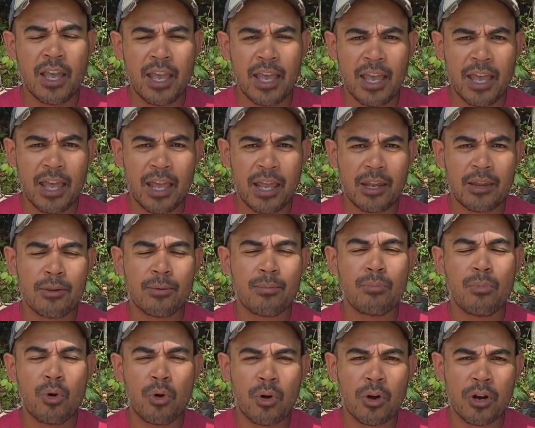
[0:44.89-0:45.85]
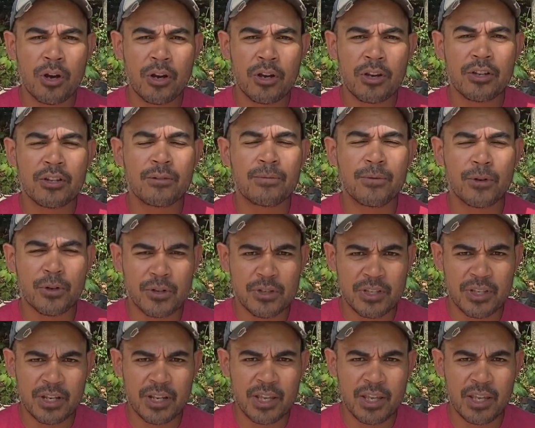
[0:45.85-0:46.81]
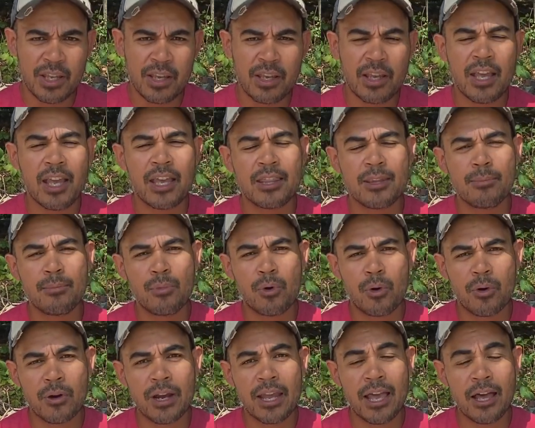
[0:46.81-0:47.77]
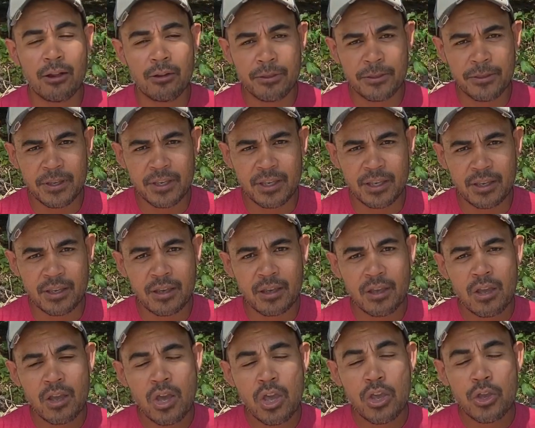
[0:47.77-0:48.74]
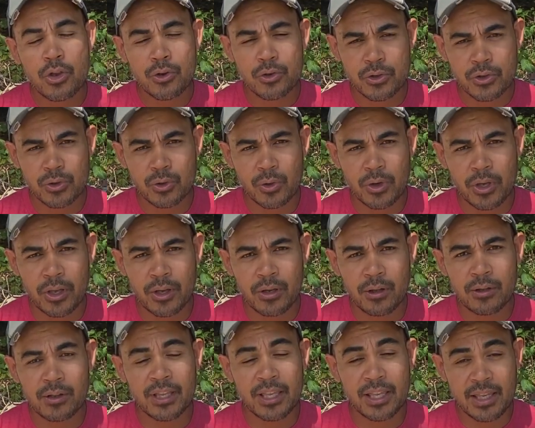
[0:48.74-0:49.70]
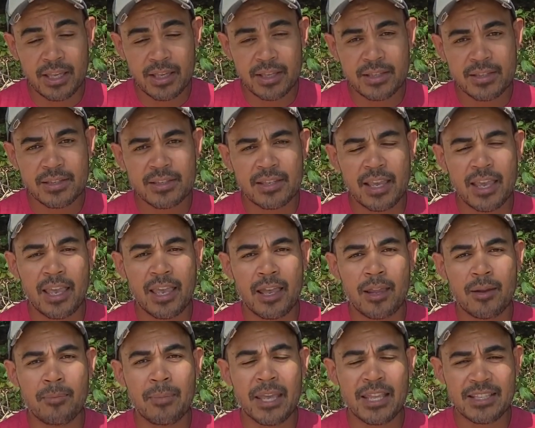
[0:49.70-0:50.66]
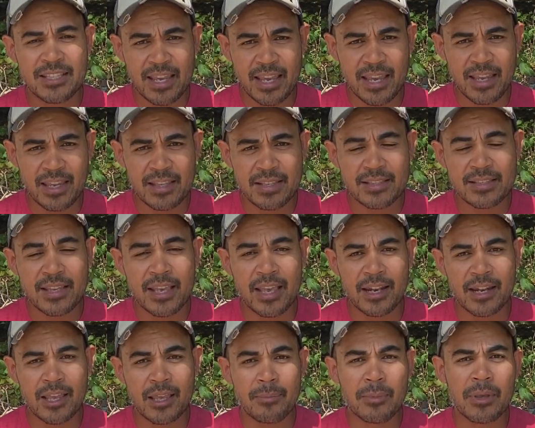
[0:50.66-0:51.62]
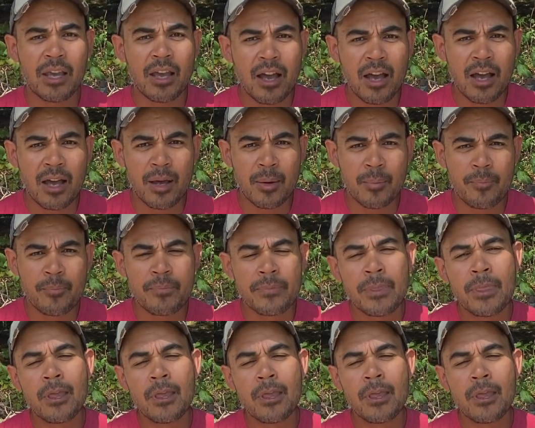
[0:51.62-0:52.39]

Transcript: And the more diversity and the more healthy your soil is and maintains and can become,